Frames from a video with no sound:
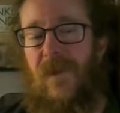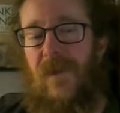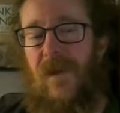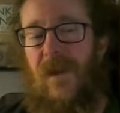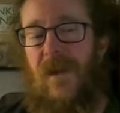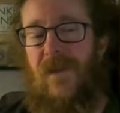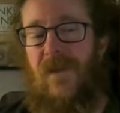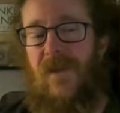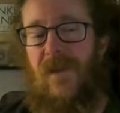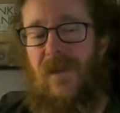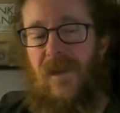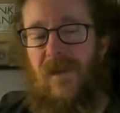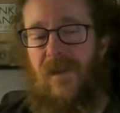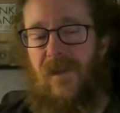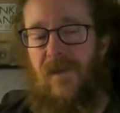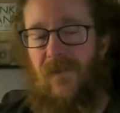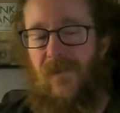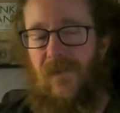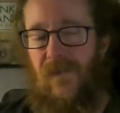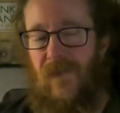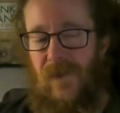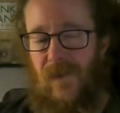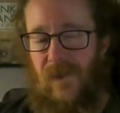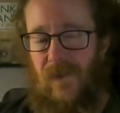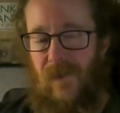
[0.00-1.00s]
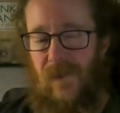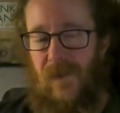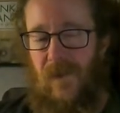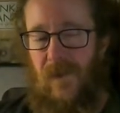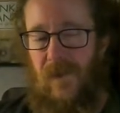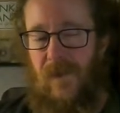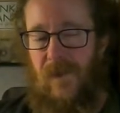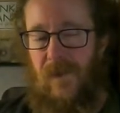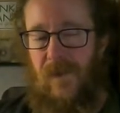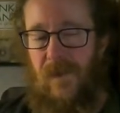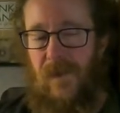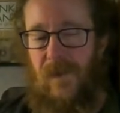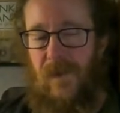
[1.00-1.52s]
checked the
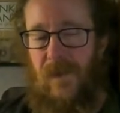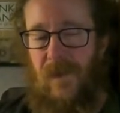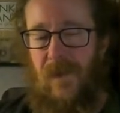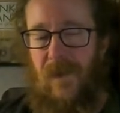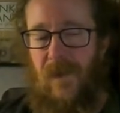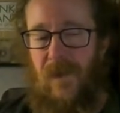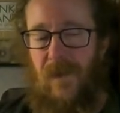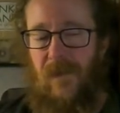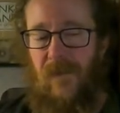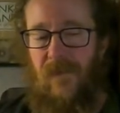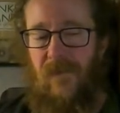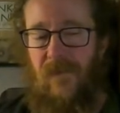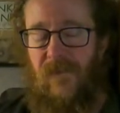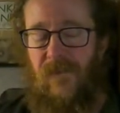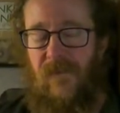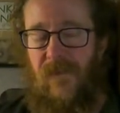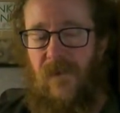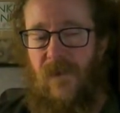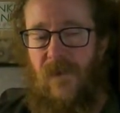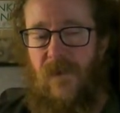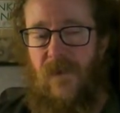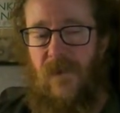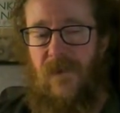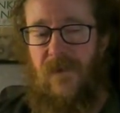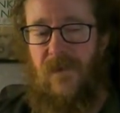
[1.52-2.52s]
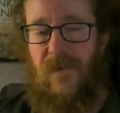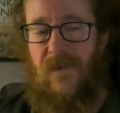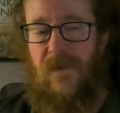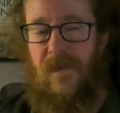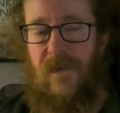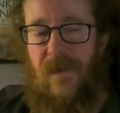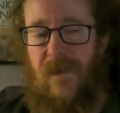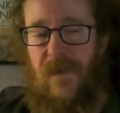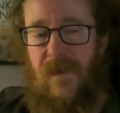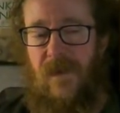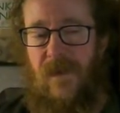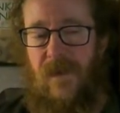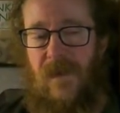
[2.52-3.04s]
fuses for
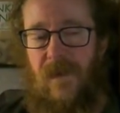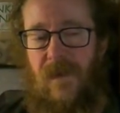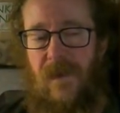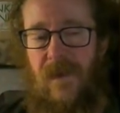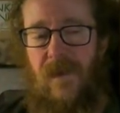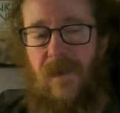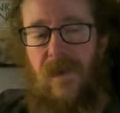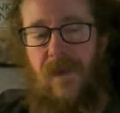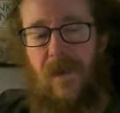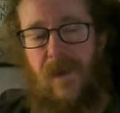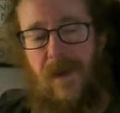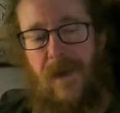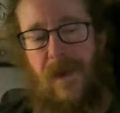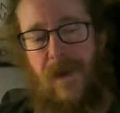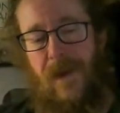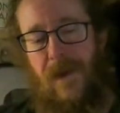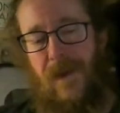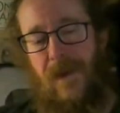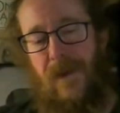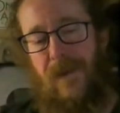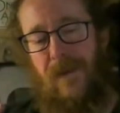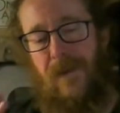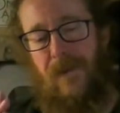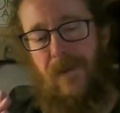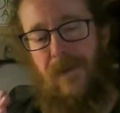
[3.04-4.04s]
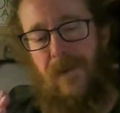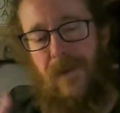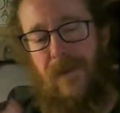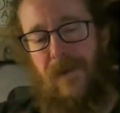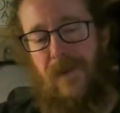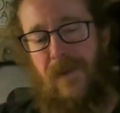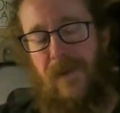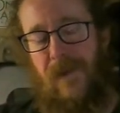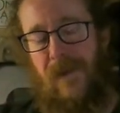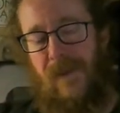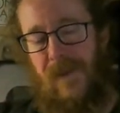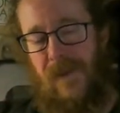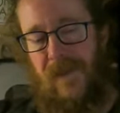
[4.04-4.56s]
the under
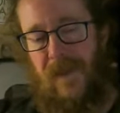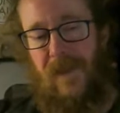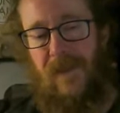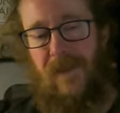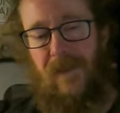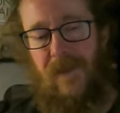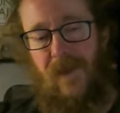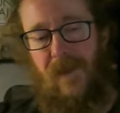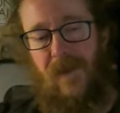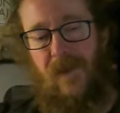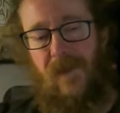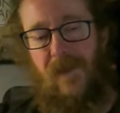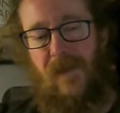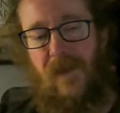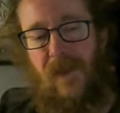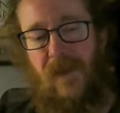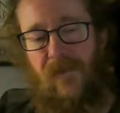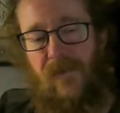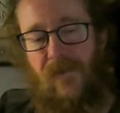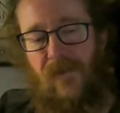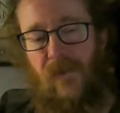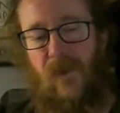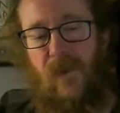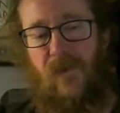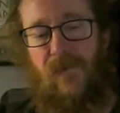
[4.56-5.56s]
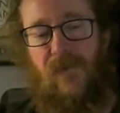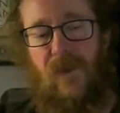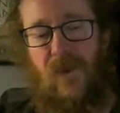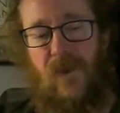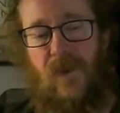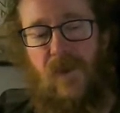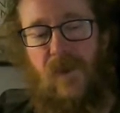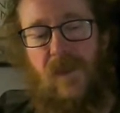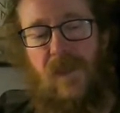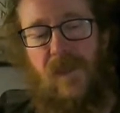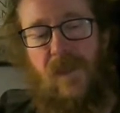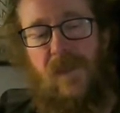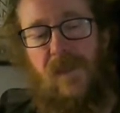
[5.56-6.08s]
the sink. There's 4
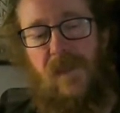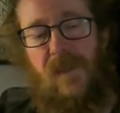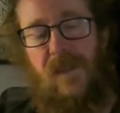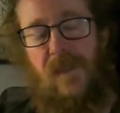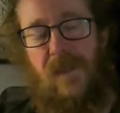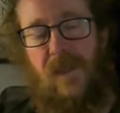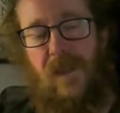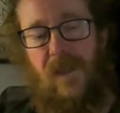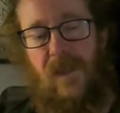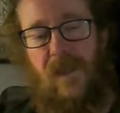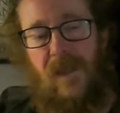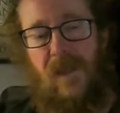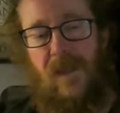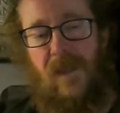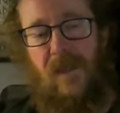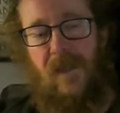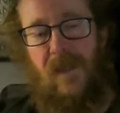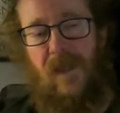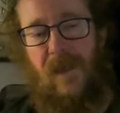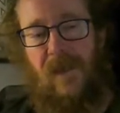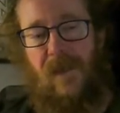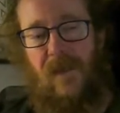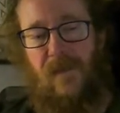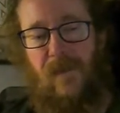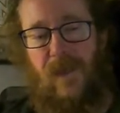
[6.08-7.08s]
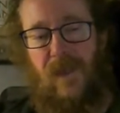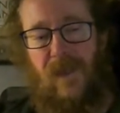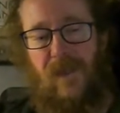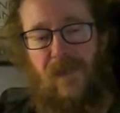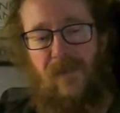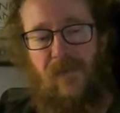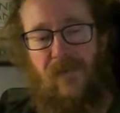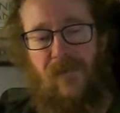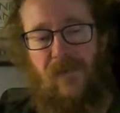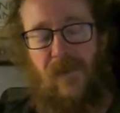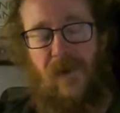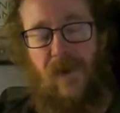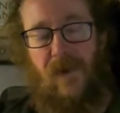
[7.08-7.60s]
fuses that come in
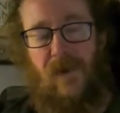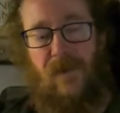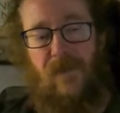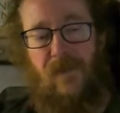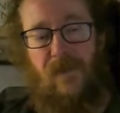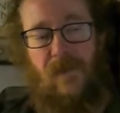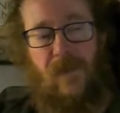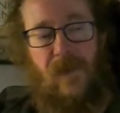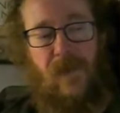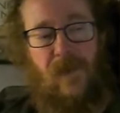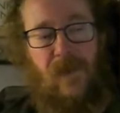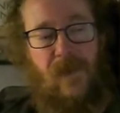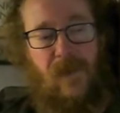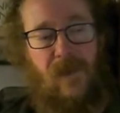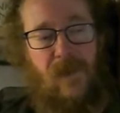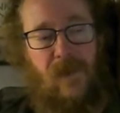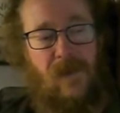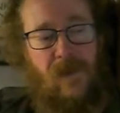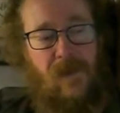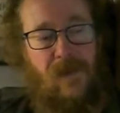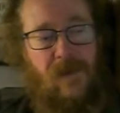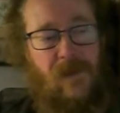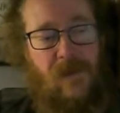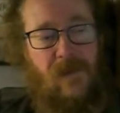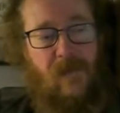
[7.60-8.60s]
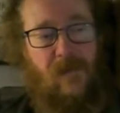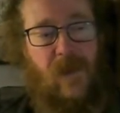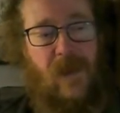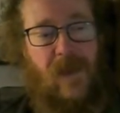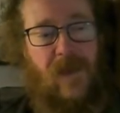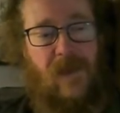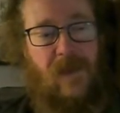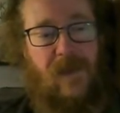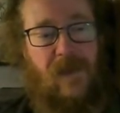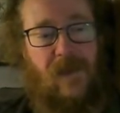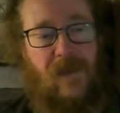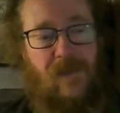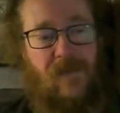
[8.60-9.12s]
from the
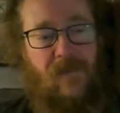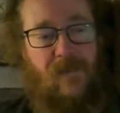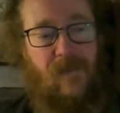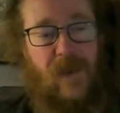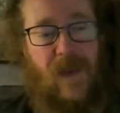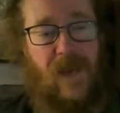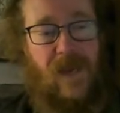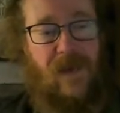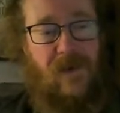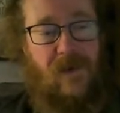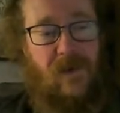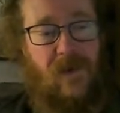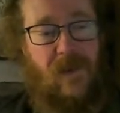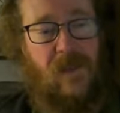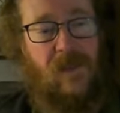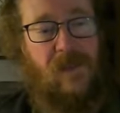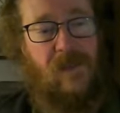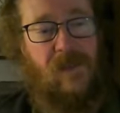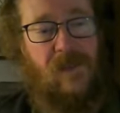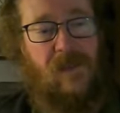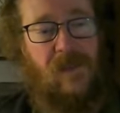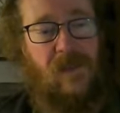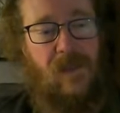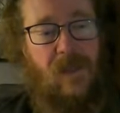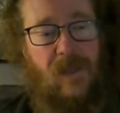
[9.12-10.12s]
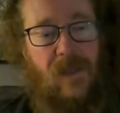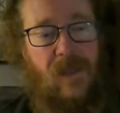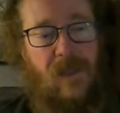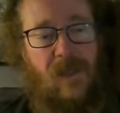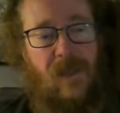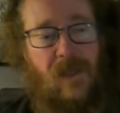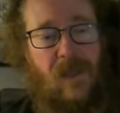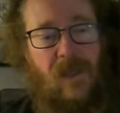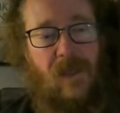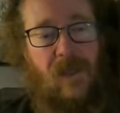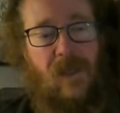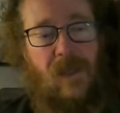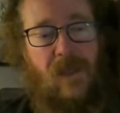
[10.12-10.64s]
bank of batteries,
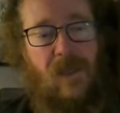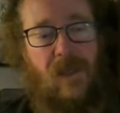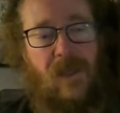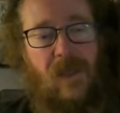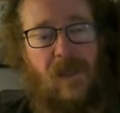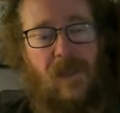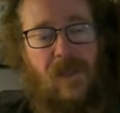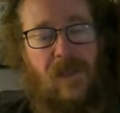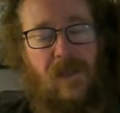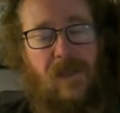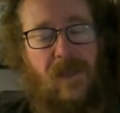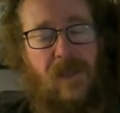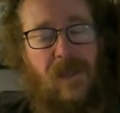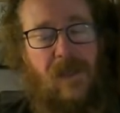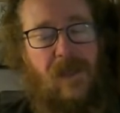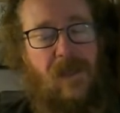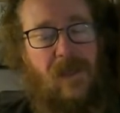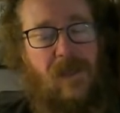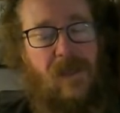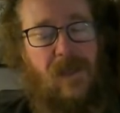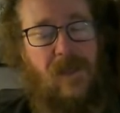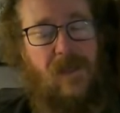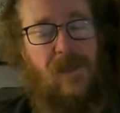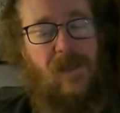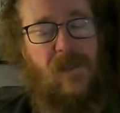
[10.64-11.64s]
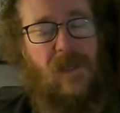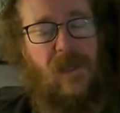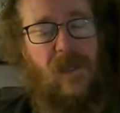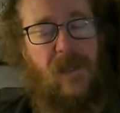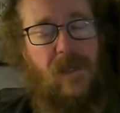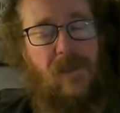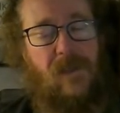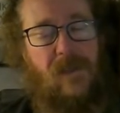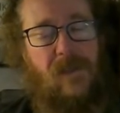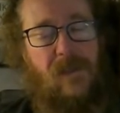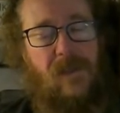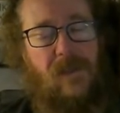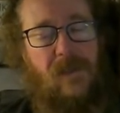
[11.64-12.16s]
and then I
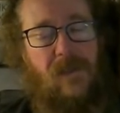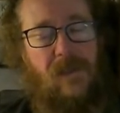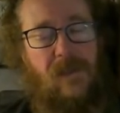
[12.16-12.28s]
checked